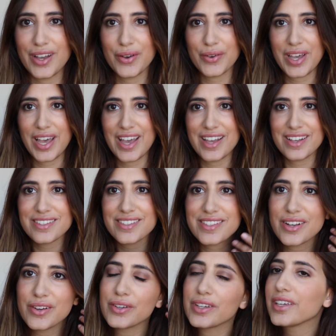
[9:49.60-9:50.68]
Okay,
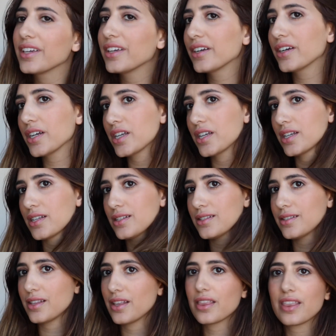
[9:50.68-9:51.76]
so here
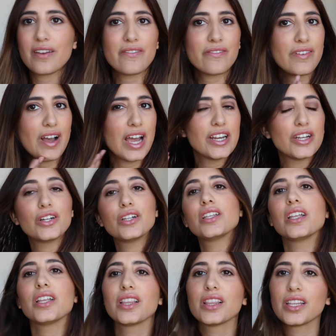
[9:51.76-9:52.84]
is the final
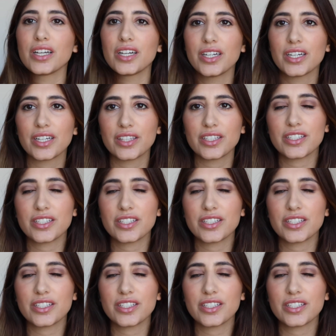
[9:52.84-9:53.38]
look.